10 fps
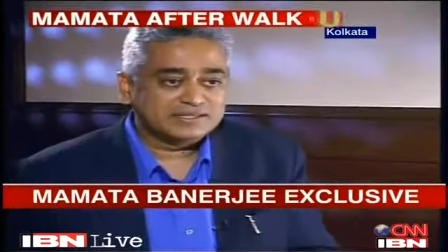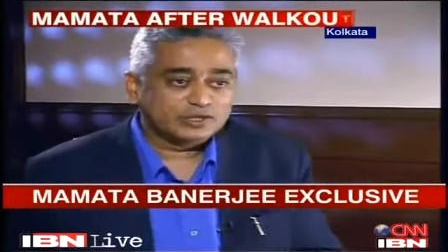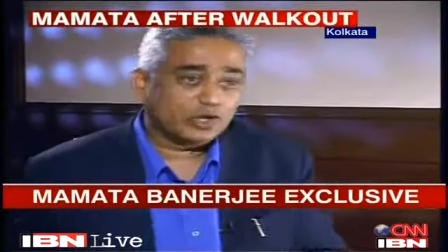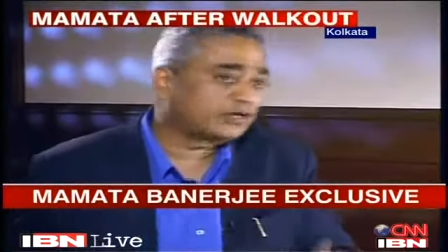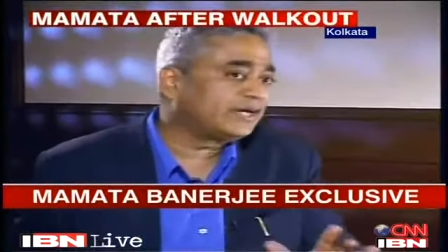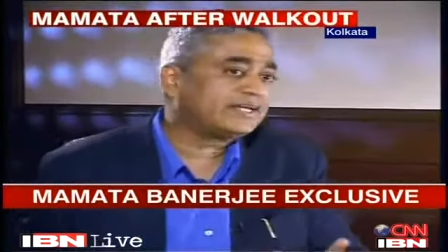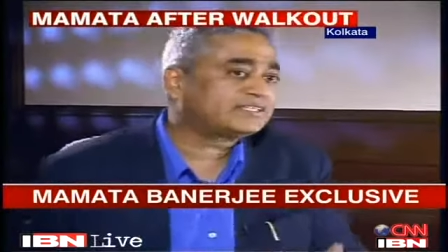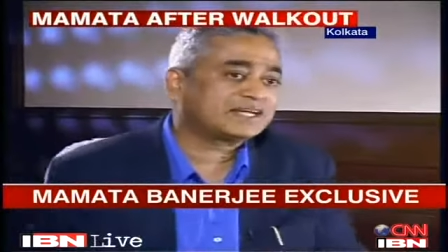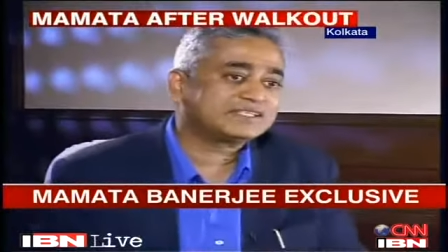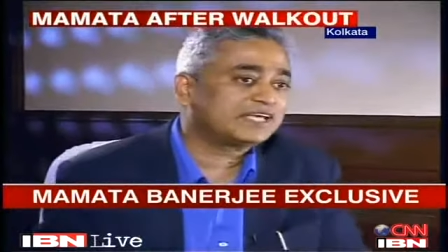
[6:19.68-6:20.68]
Your critics
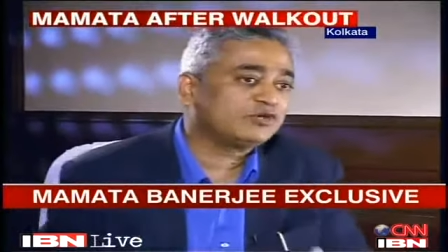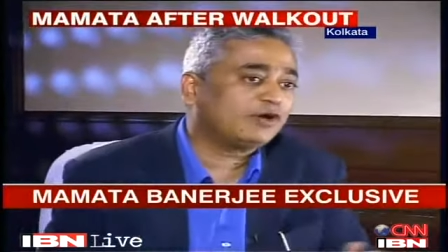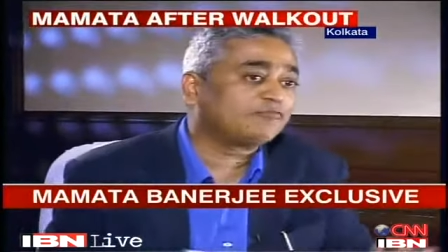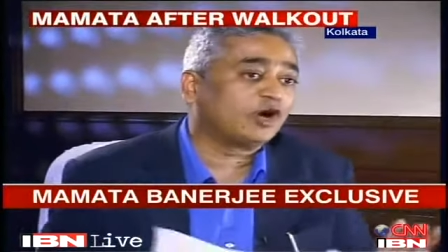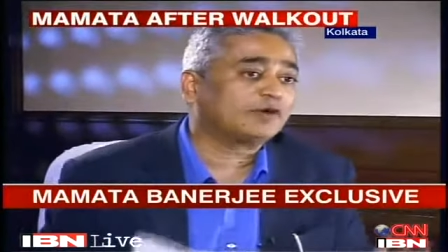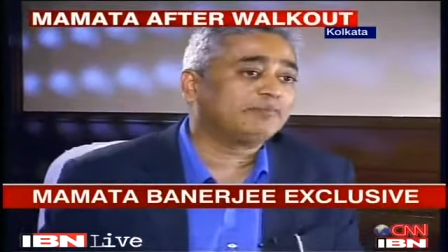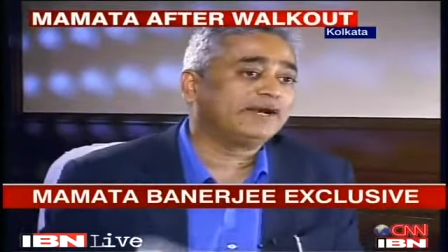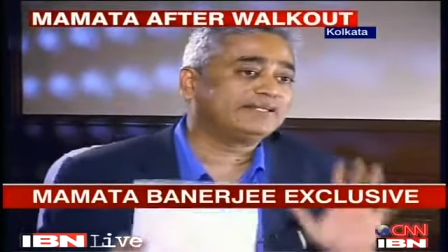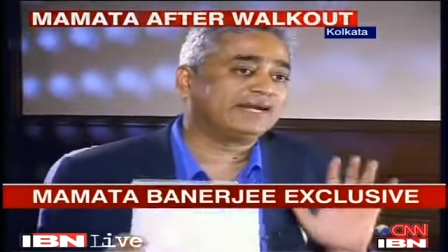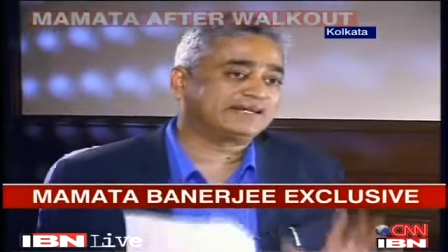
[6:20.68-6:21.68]
are saying you have not made that